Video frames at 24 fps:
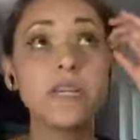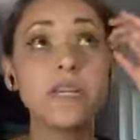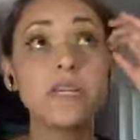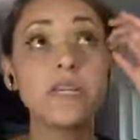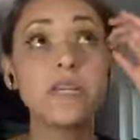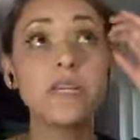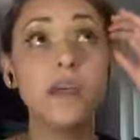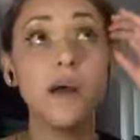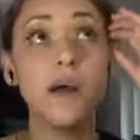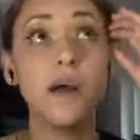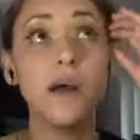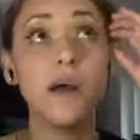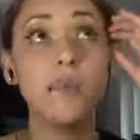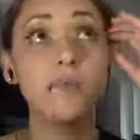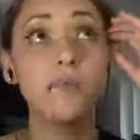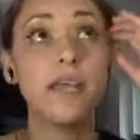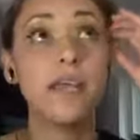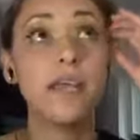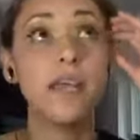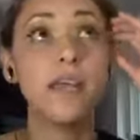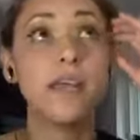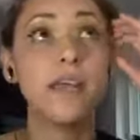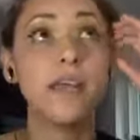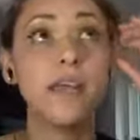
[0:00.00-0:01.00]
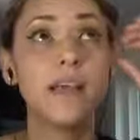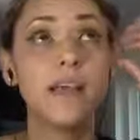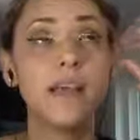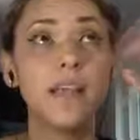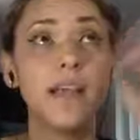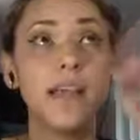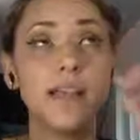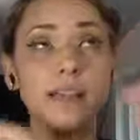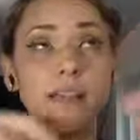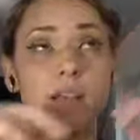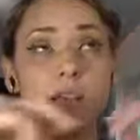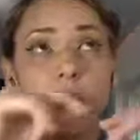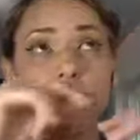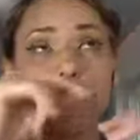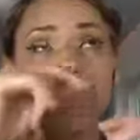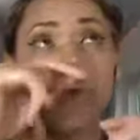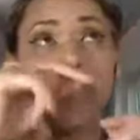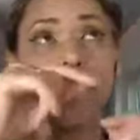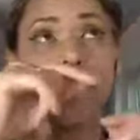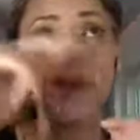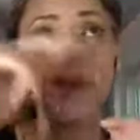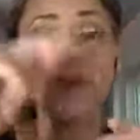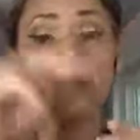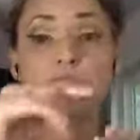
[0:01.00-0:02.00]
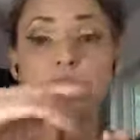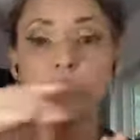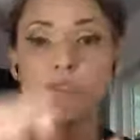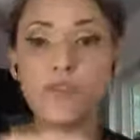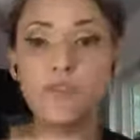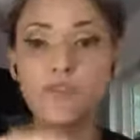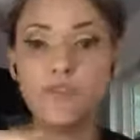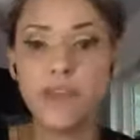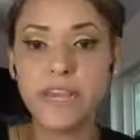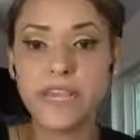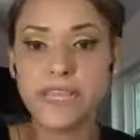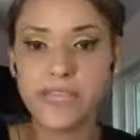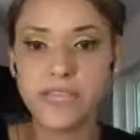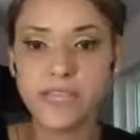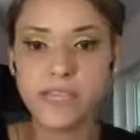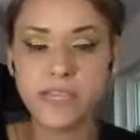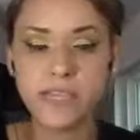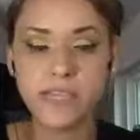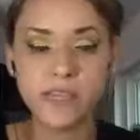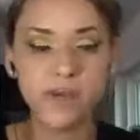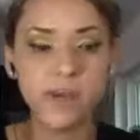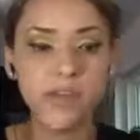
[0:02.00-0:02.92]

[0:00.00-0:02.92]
because like the warrior goes through phases.